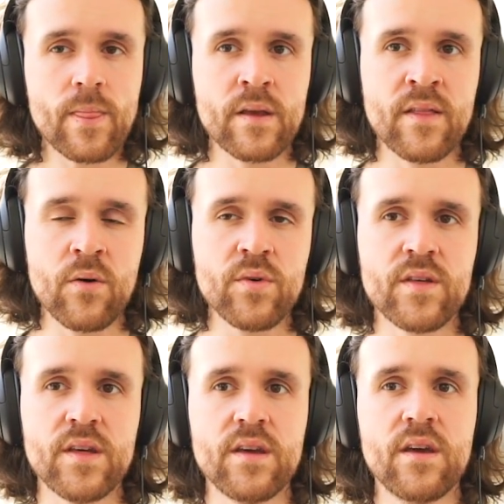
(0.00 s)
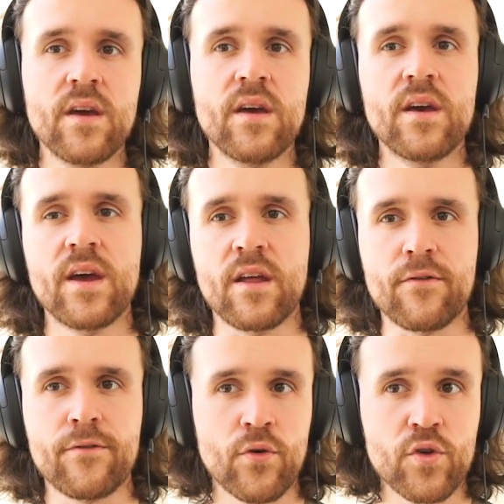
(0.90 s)
And now we see in our
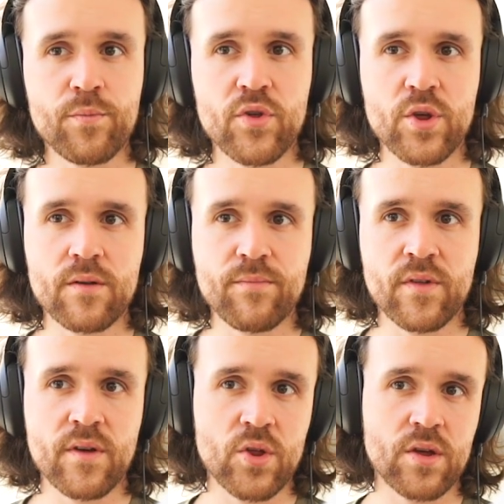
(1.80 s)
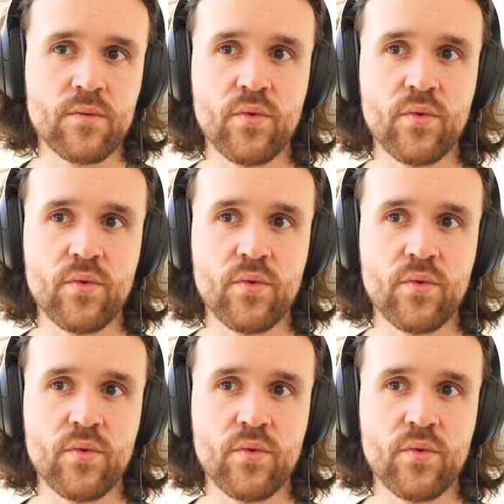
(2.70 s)
first position,